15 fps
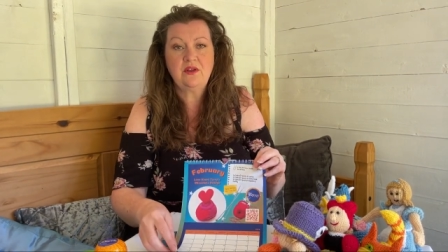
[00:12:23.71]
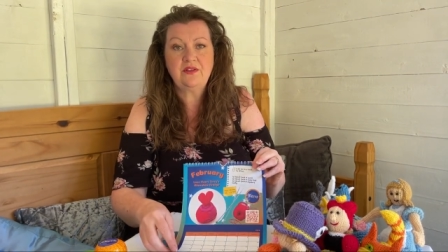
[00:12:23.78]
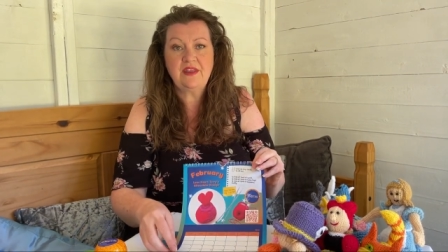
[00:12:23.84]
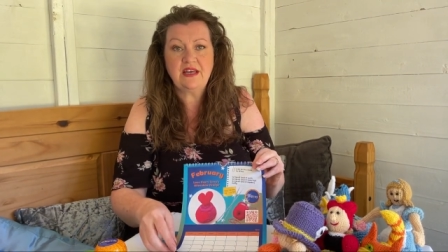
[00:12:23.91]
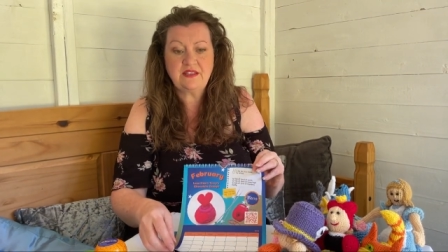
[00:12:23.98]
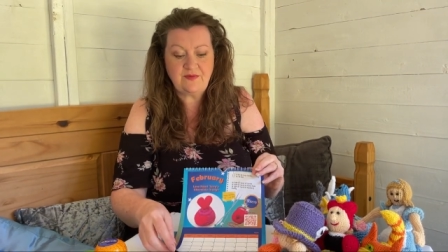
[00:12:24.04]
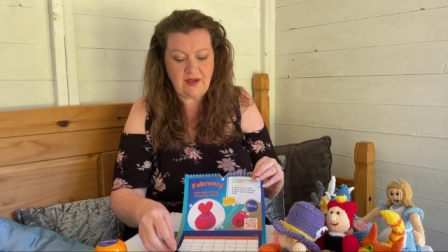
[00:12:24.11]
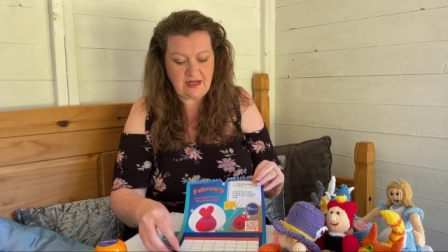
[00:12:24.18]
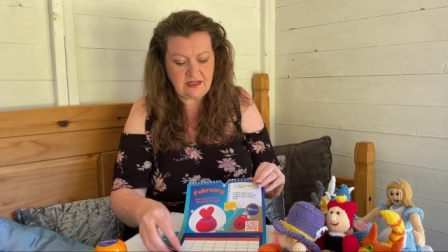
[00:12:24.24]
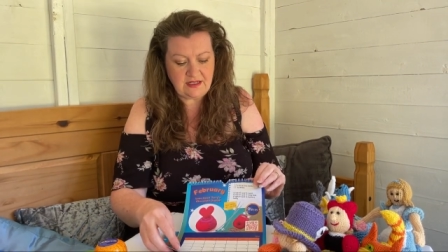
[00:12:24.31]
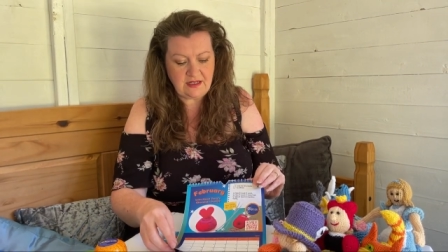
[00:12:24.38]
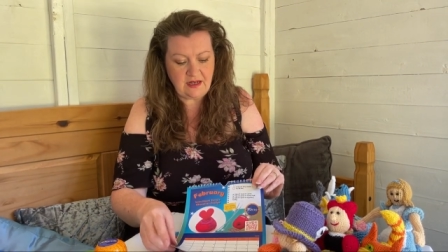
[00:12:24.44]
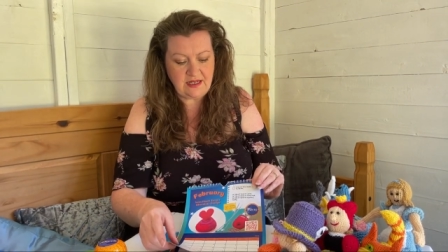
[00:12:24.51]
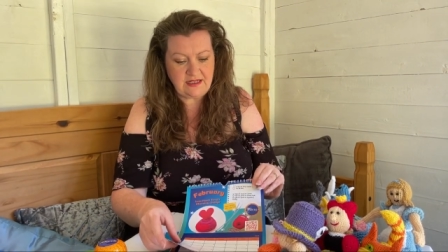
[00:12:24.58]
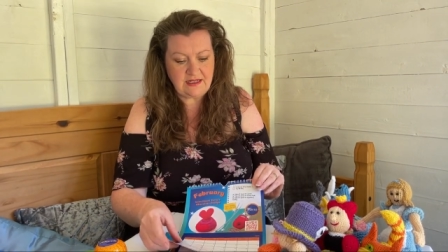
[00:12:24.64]
there's
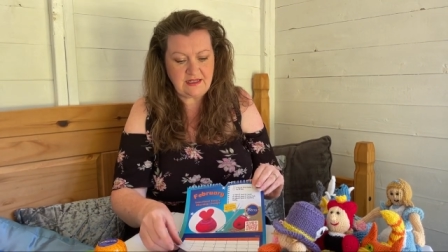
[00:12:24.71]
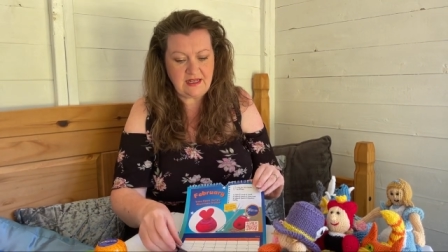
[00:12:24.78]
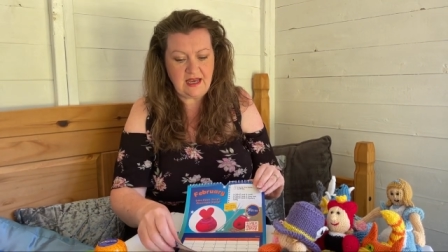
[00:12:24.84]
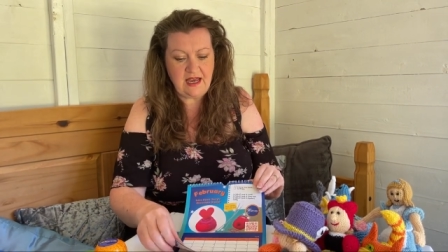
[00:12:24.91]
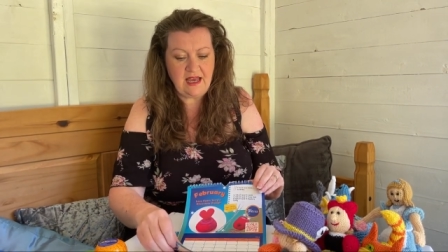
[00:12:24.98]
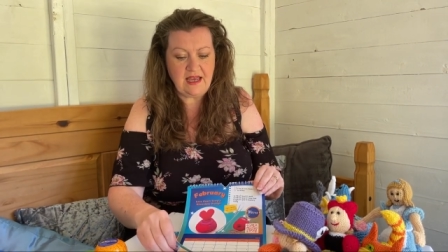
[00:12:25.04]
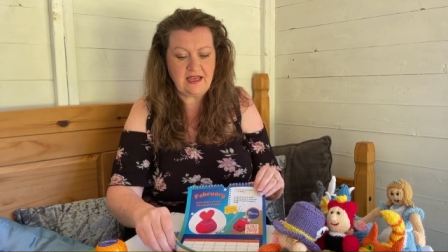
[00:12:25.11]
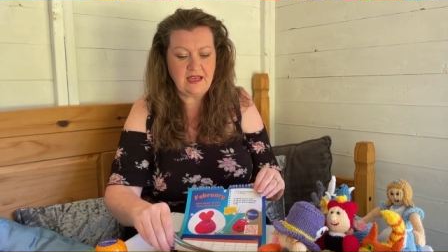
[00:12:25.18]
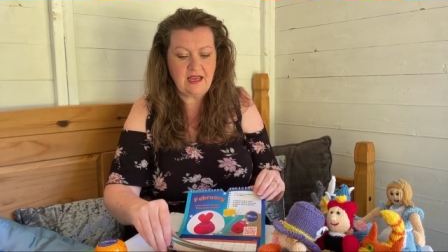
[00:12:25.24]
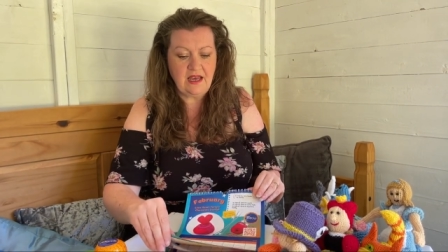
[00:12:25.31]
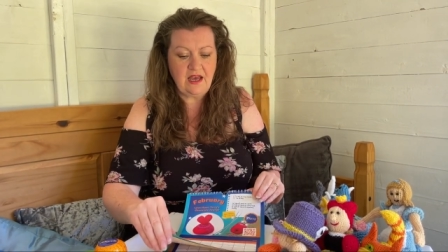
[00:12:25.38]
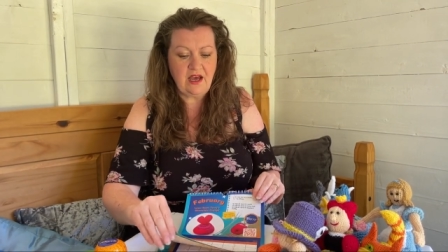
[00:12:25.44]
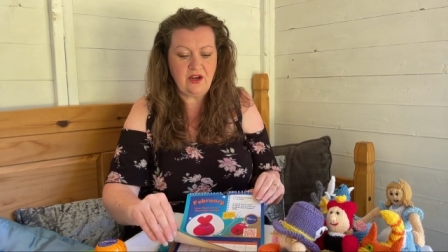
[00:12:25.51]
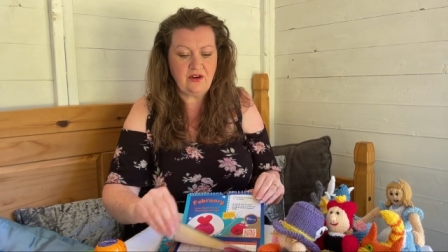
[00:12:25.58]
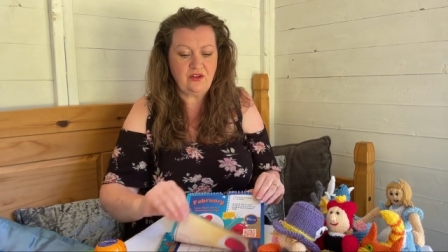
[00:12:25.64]
valentine's day
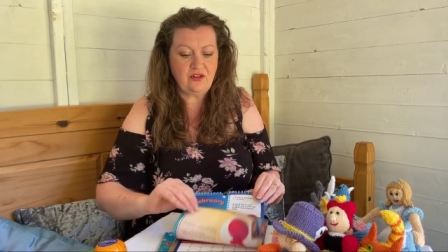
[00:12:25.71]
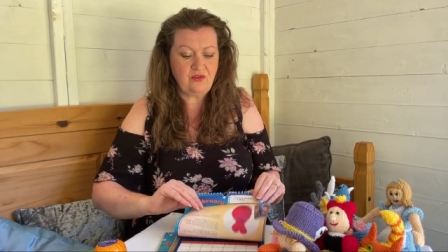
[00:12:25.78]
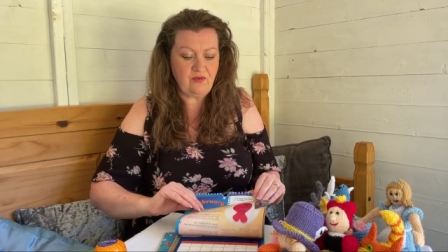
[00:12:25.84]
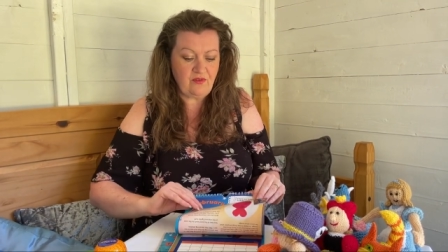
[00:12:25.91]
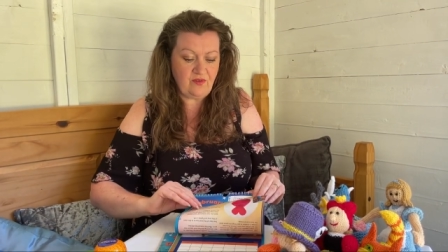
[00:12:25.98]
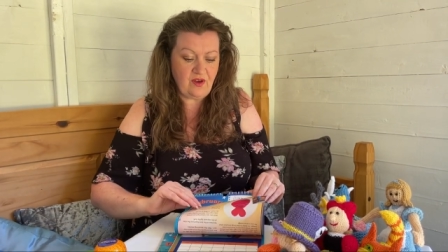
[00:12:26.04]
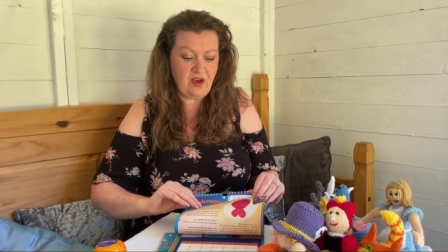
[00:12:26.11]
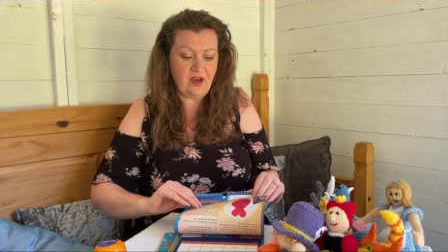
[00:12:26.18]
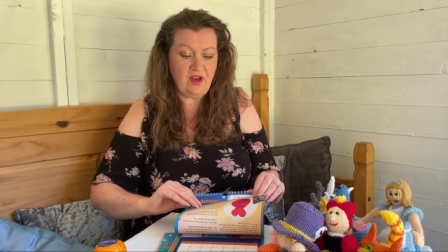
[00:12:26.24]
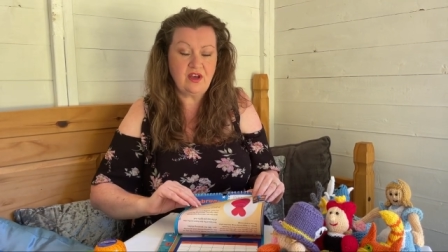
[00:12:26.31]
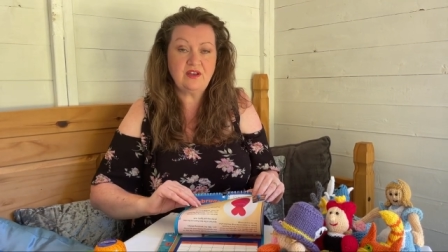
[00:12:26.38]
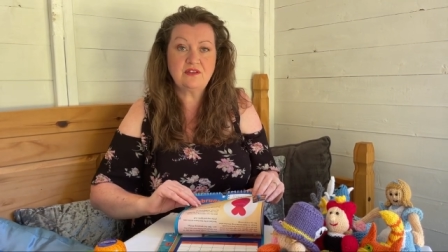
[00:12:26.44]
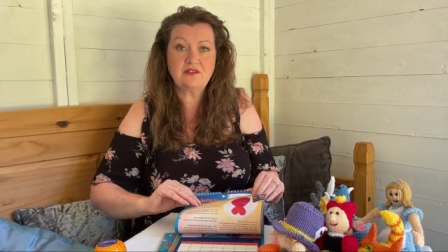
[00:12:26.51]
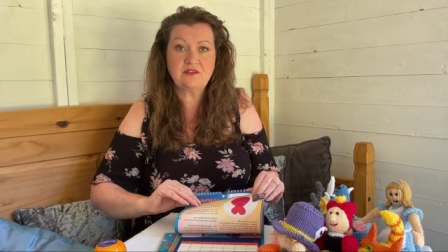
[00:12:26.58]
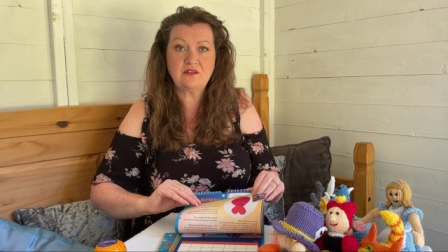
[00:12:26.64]
and on the
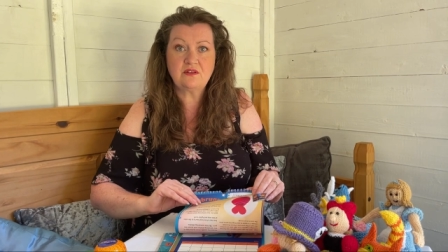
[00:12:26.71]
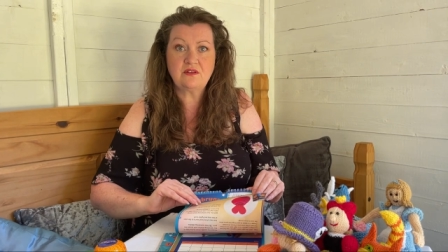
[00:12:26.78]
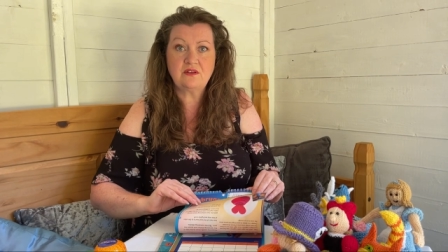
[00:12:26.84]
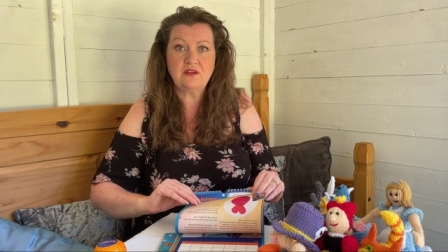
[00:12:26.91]
reverse